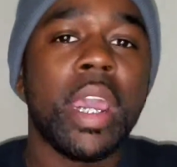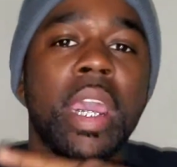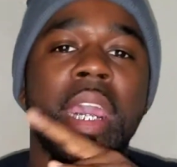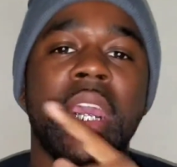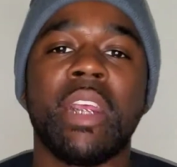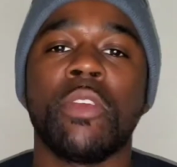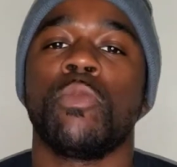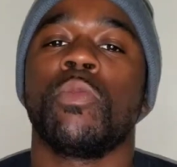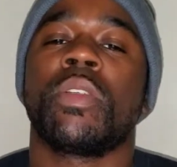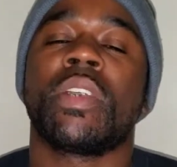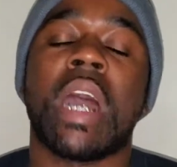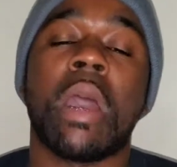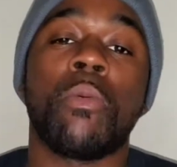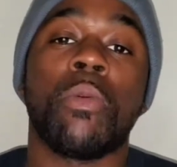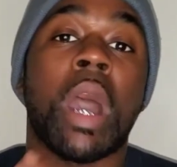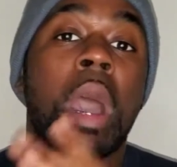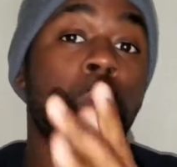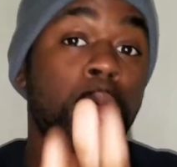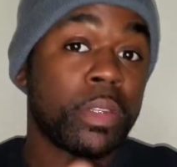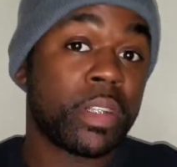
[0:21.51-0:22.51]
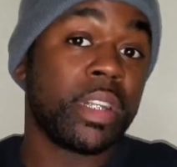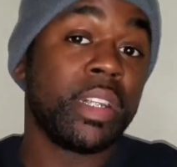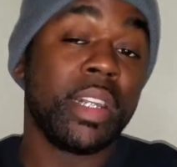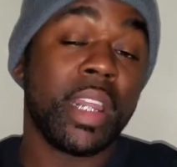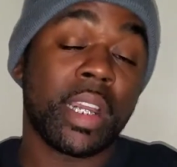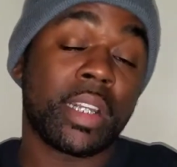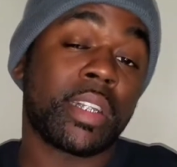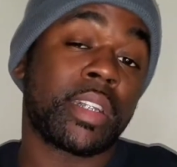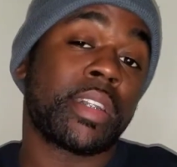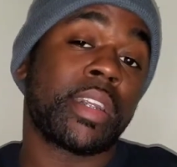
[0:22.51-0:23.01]
I was in
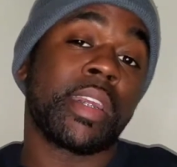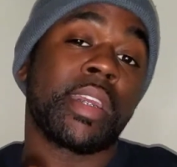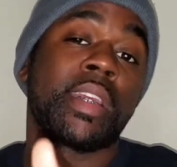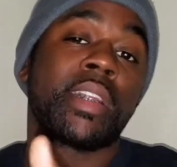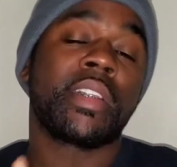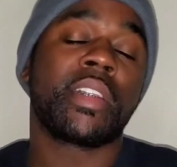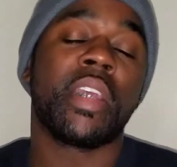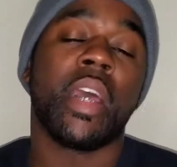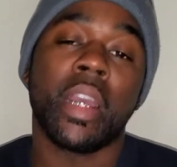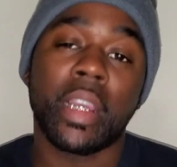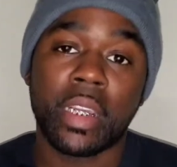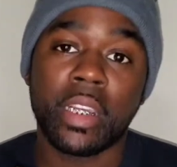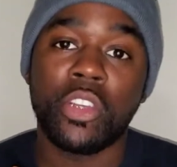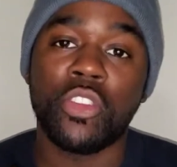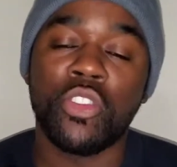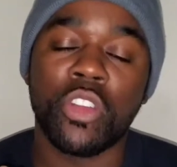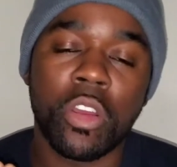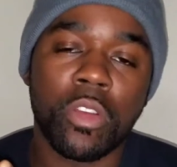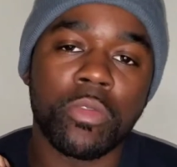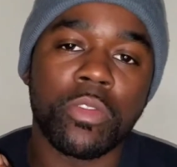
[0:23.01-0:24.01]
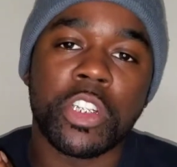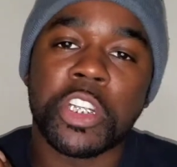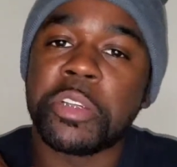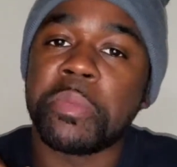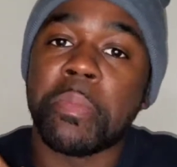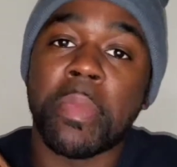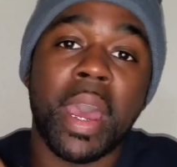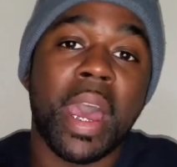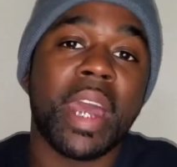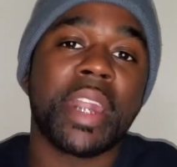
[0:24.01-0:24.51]
Lexington, Kentucky, you know, just
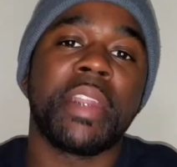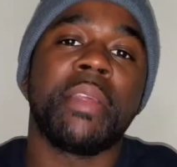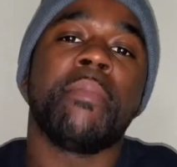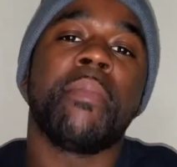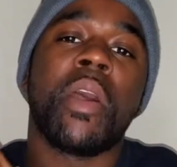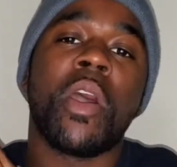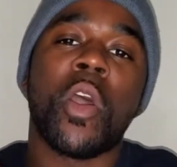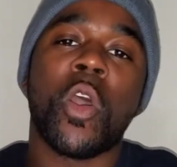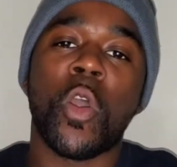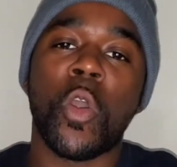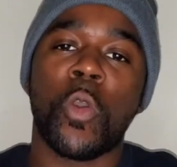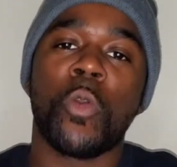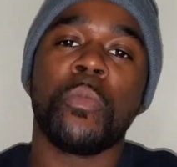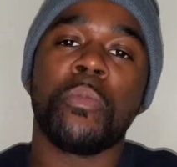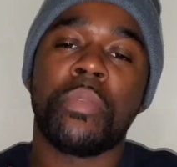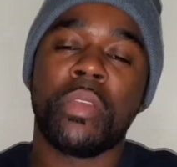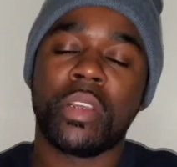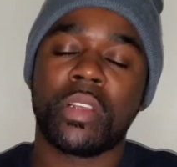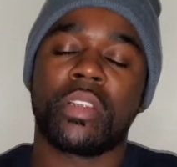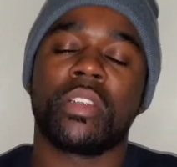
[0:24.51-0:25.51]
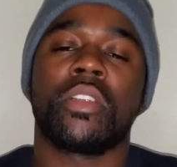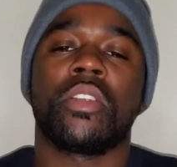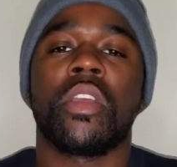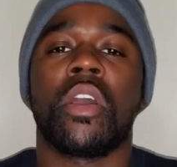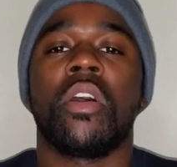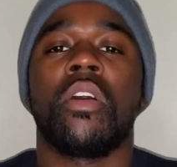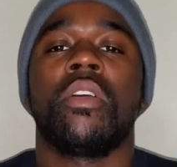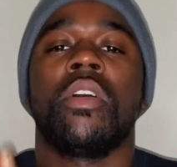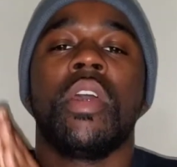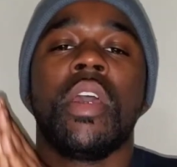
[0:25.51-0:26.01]
minding my own business,
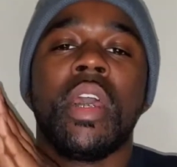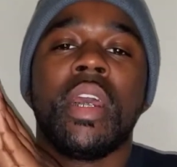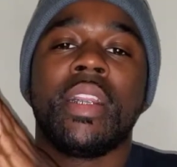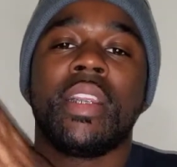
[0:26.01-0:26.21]
y'all.